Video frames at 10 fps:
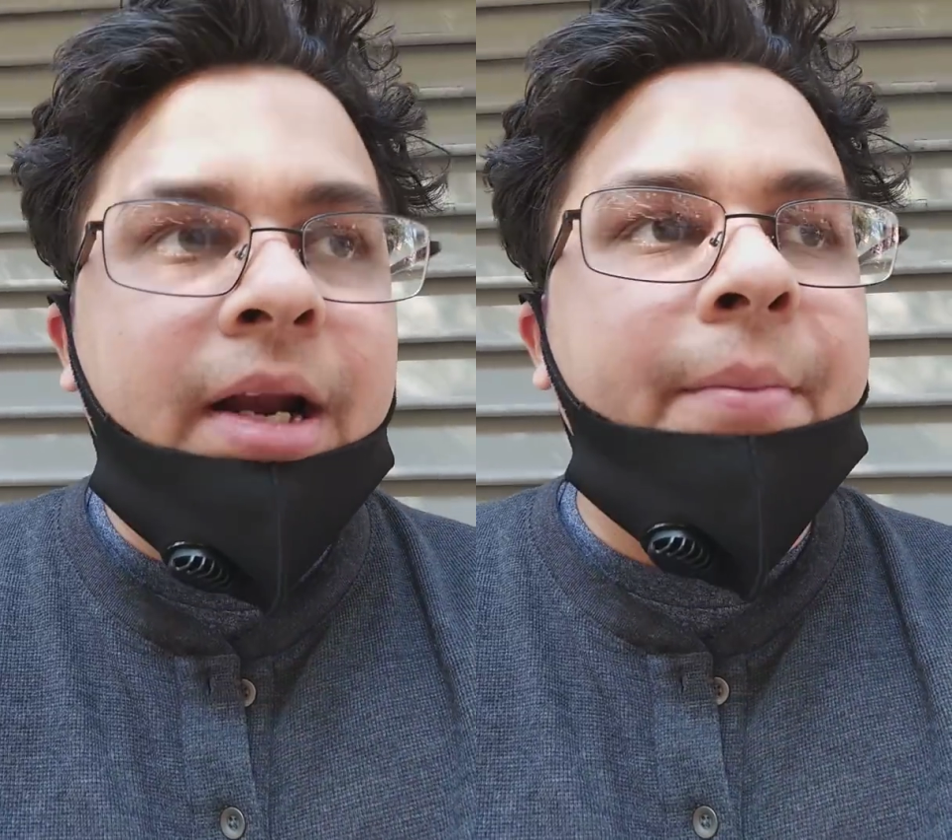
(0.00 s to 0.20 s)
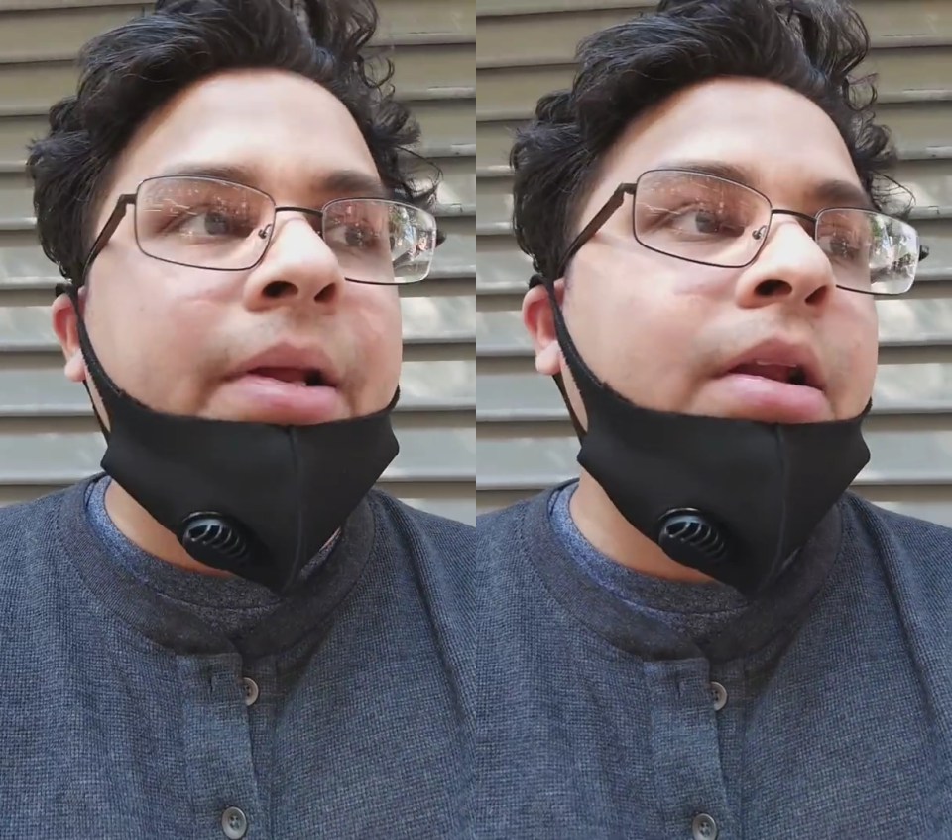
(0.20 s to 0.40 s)

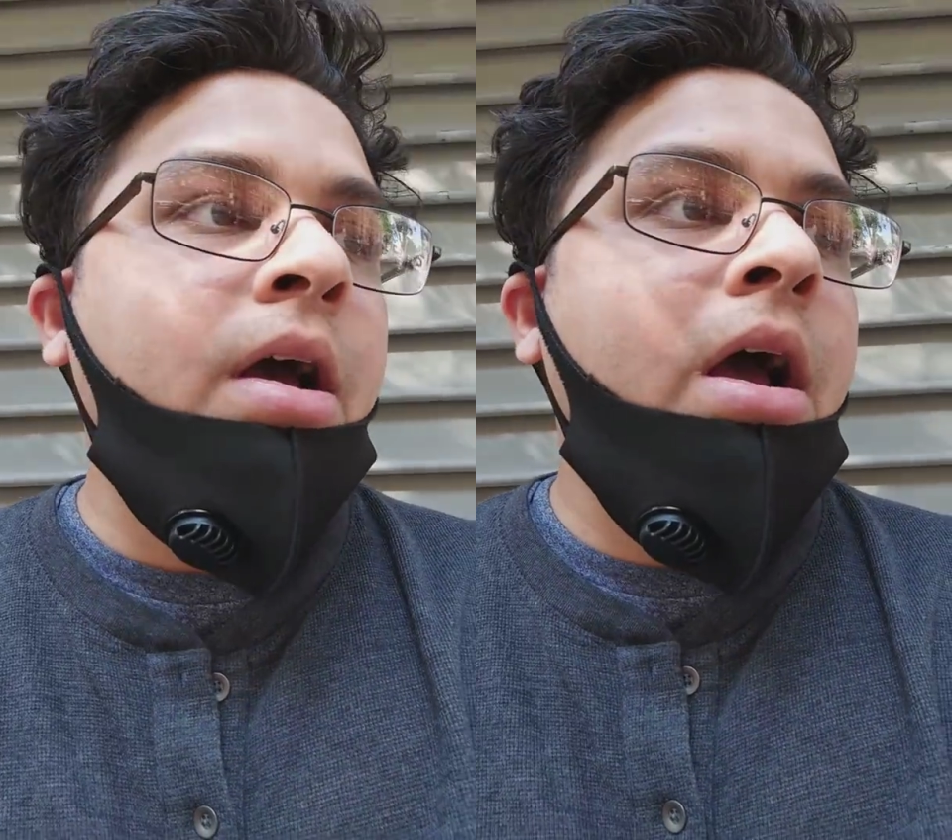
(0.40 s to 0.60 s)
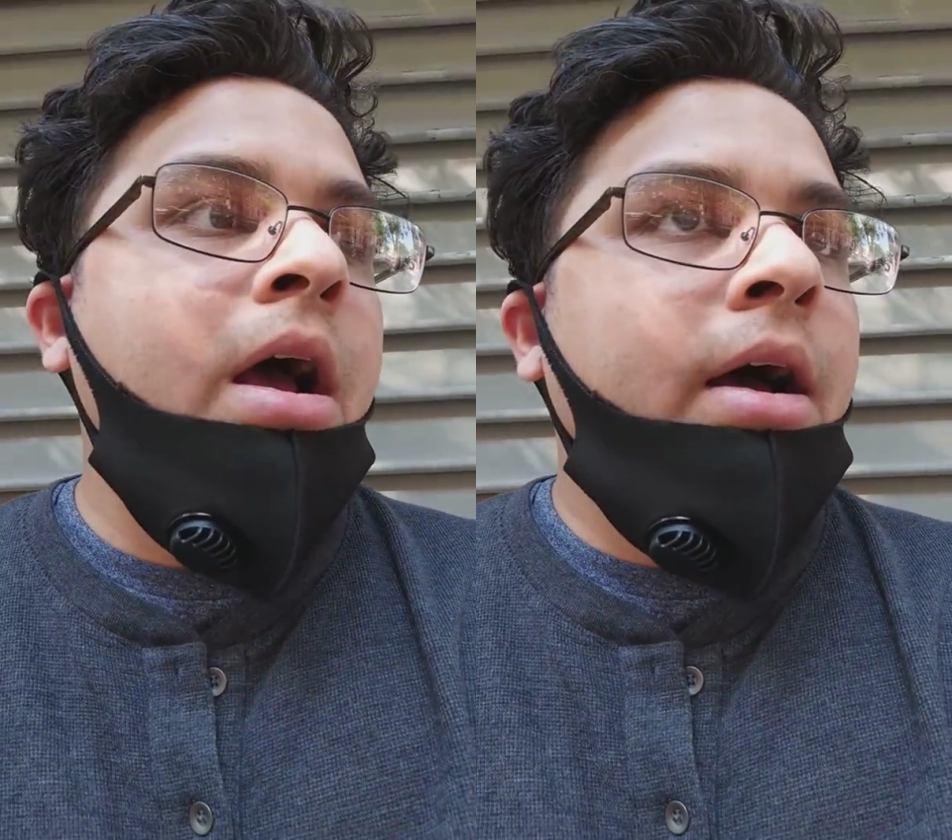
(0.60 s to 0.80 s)
I mean,
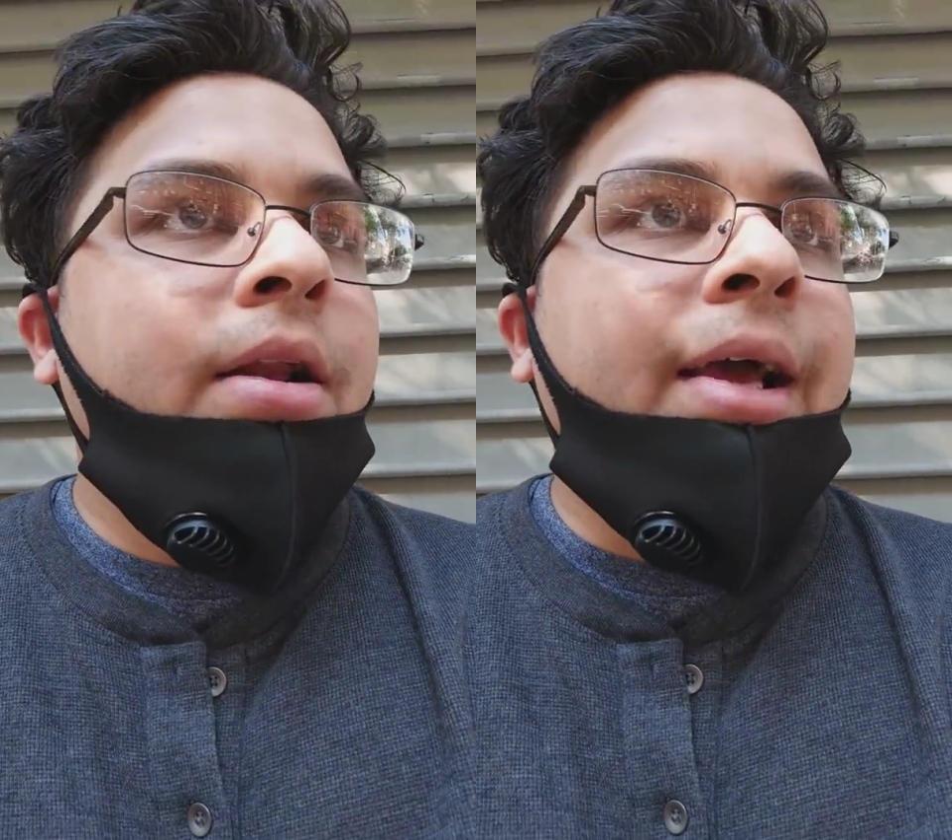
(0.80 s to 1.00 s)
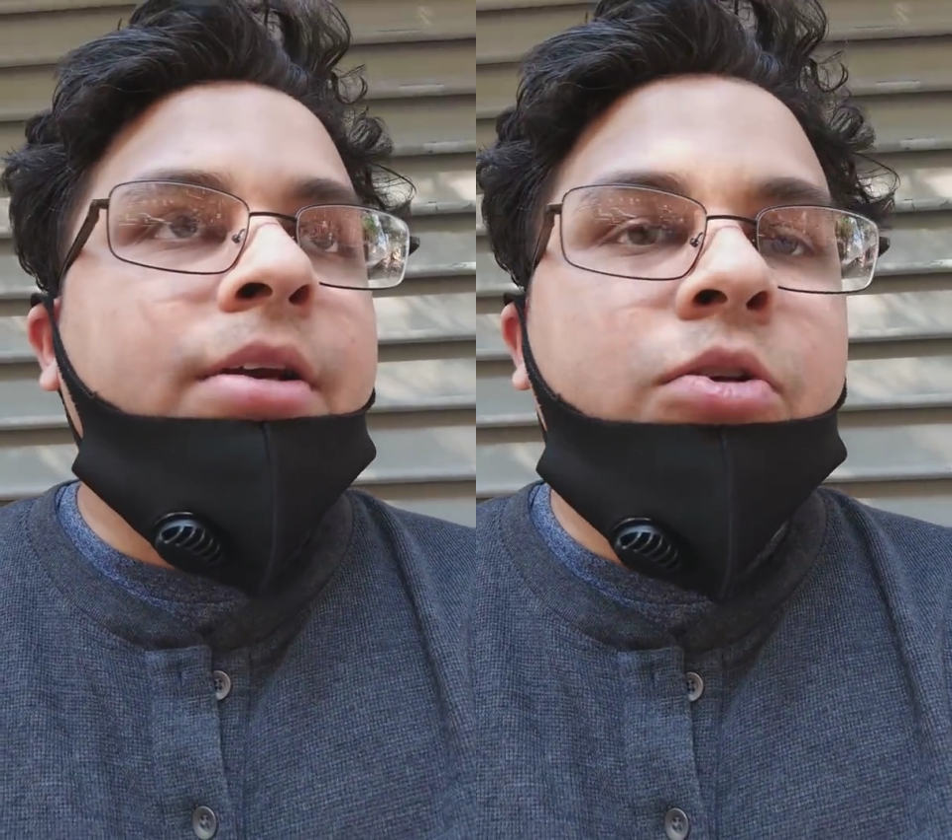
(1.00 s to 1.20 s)

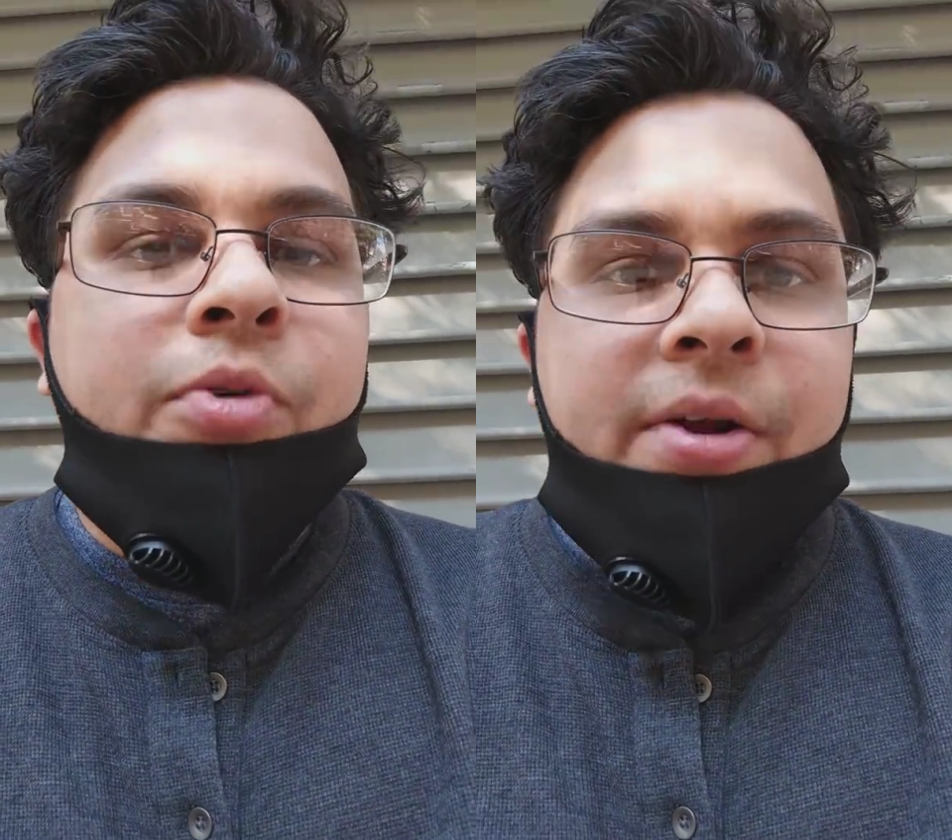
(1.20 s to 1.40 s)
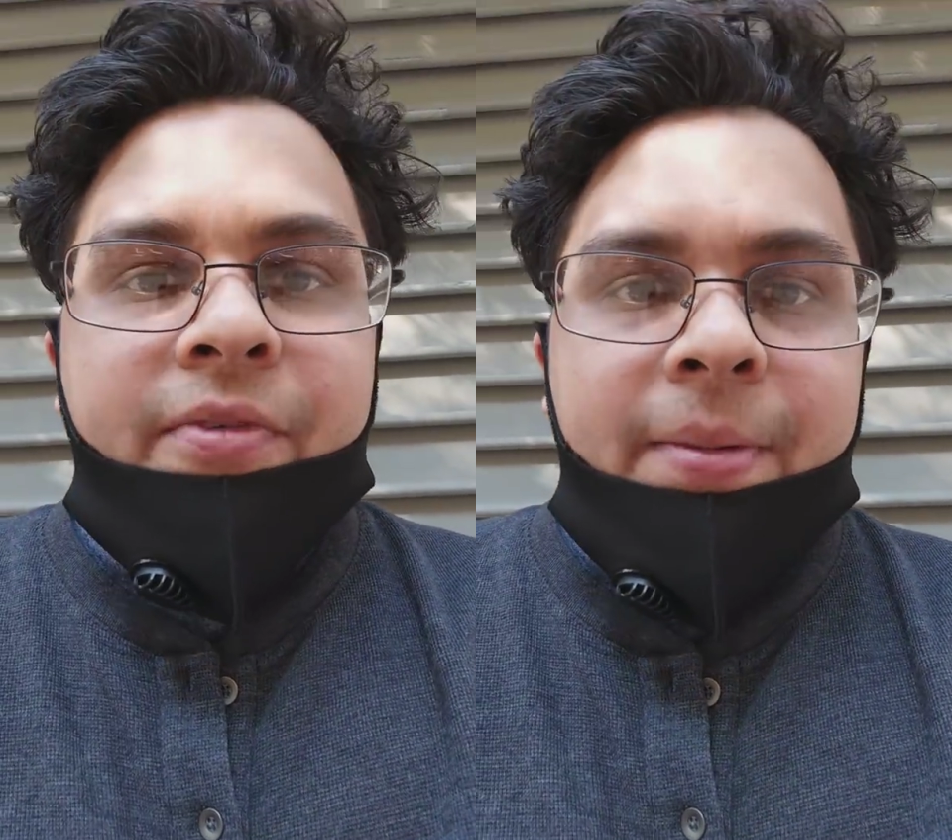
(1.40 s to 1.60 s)
like
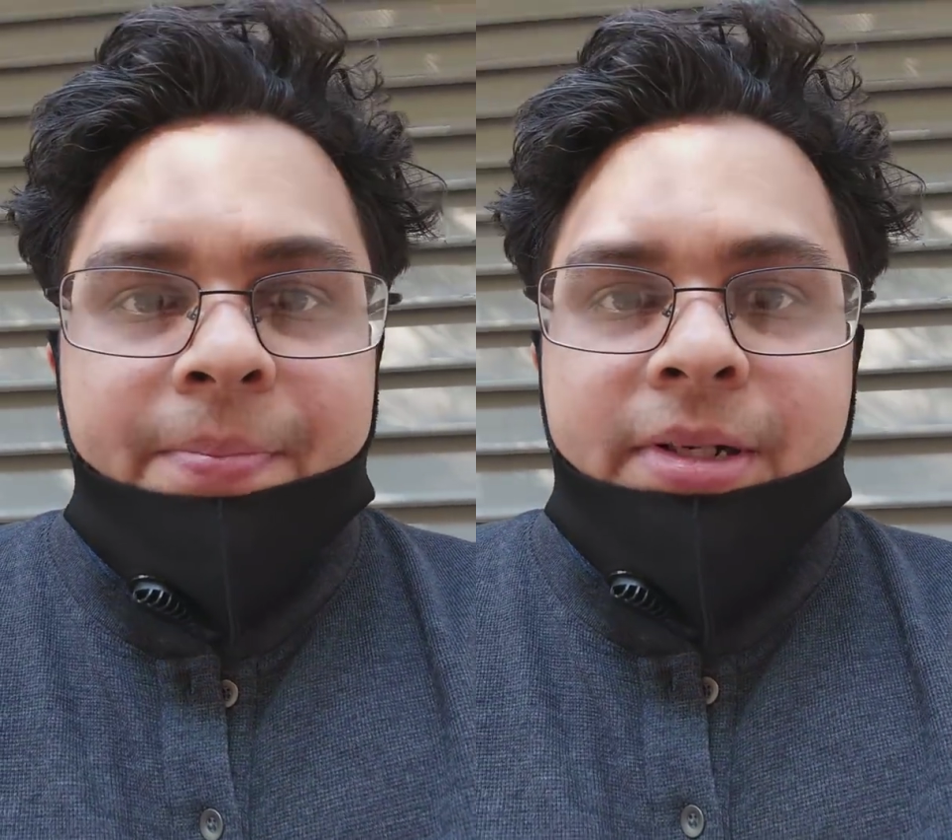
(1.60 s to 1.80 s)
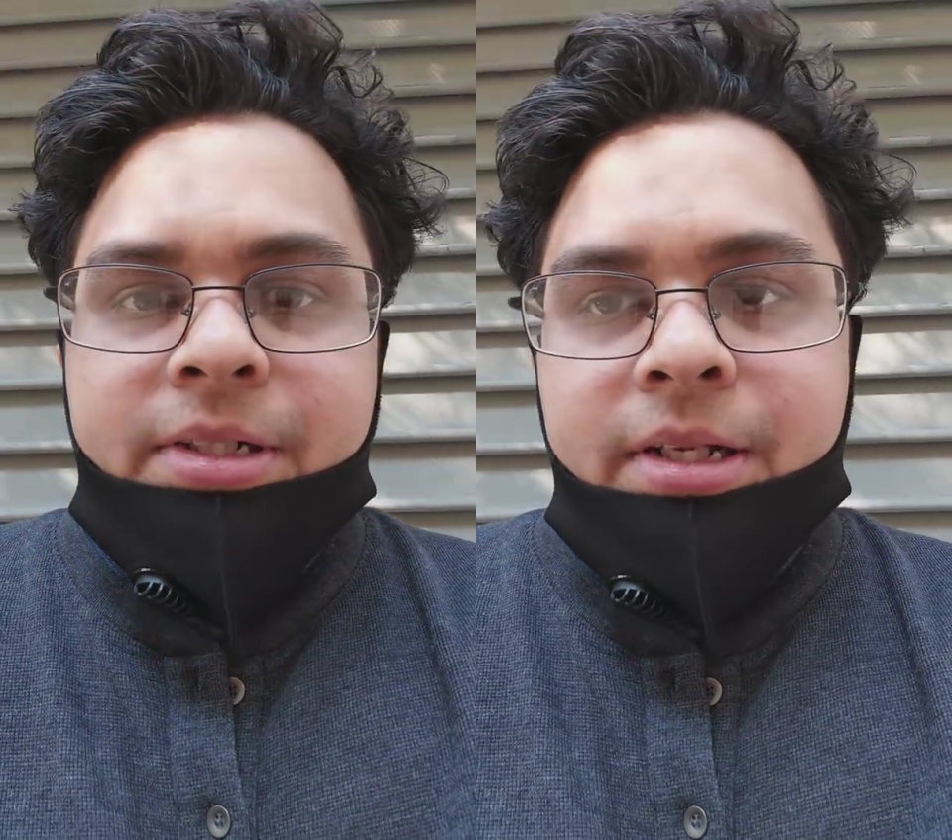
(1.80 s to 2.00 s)
25%,
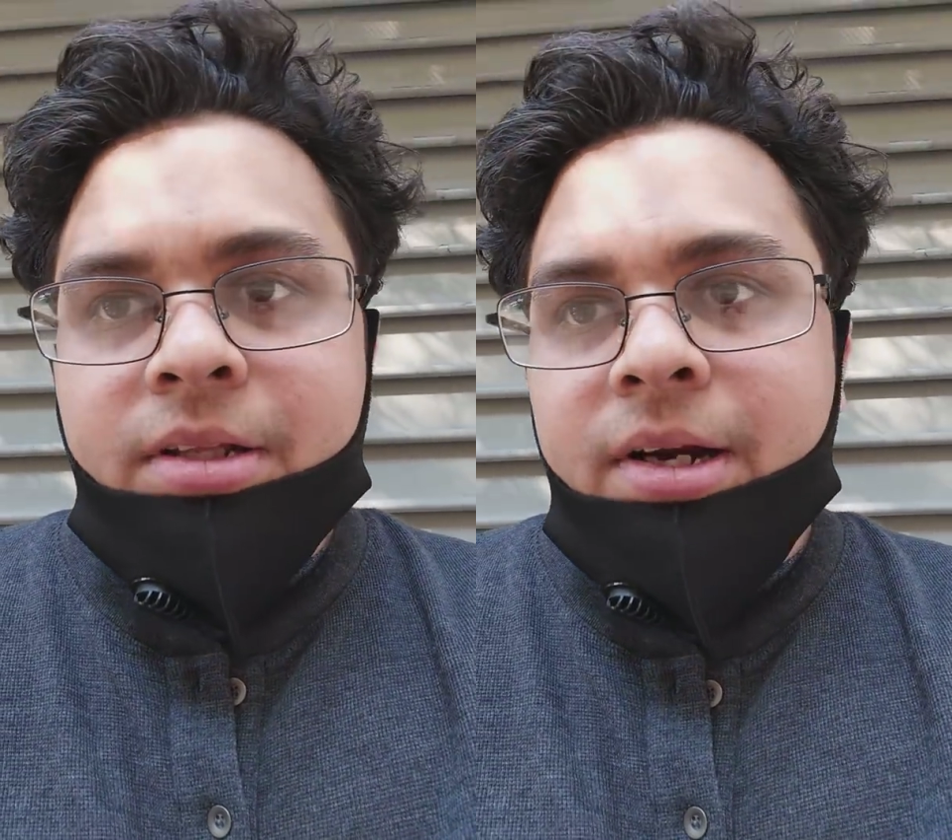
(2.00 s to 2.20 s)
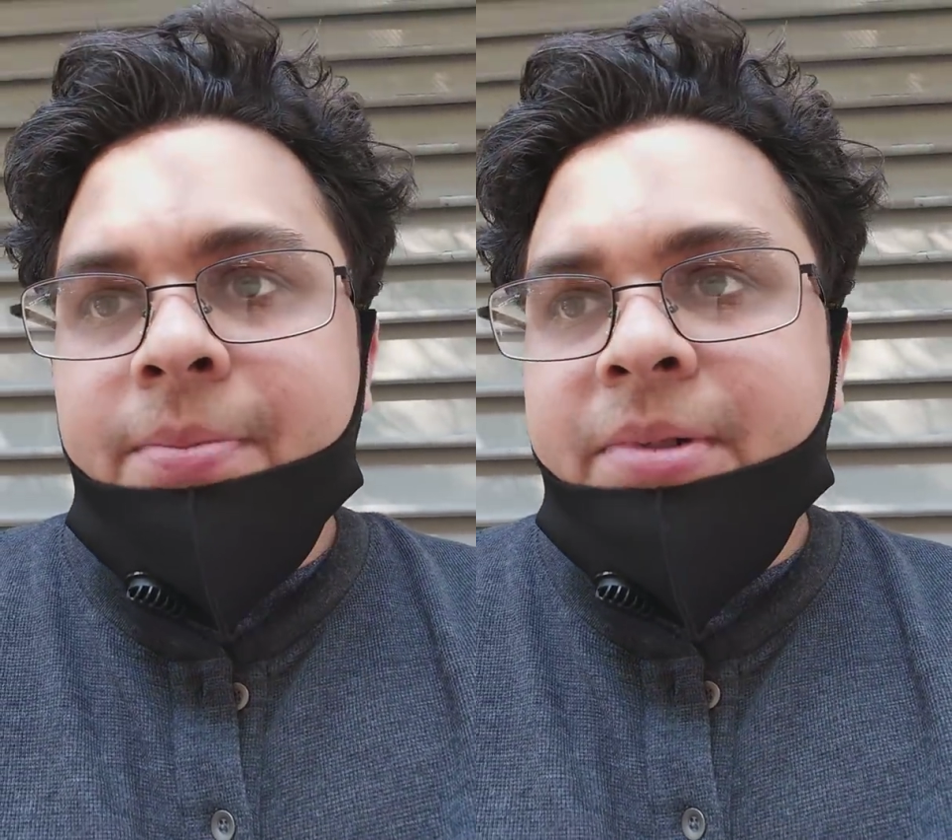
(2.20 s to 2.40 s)

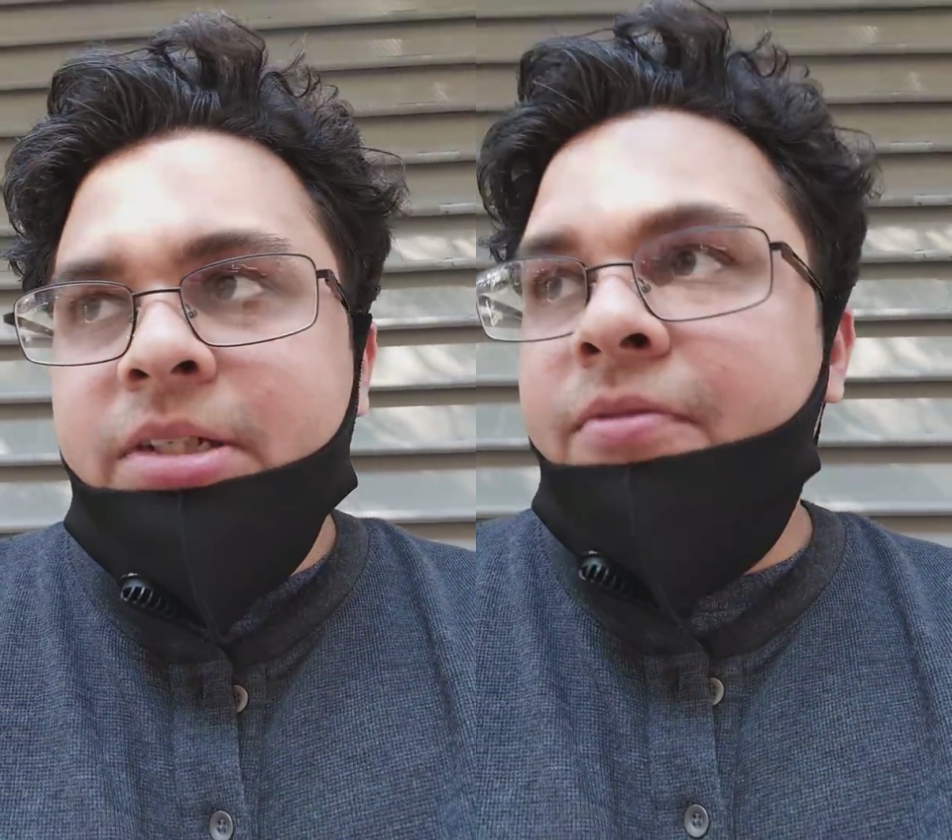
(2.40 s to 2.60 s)
30%, 50%,